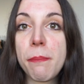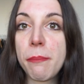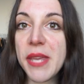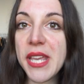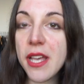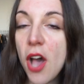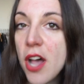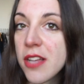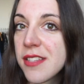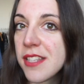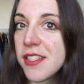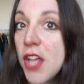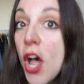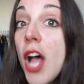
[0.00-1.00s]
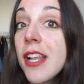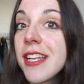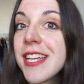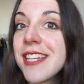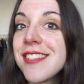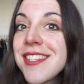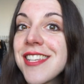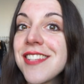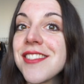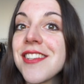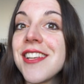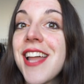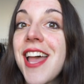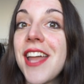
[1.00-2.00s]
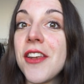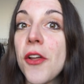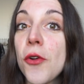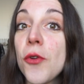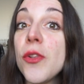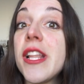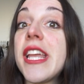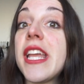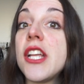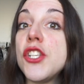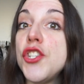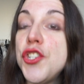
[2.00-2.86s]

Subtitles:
because it's holiday season and not only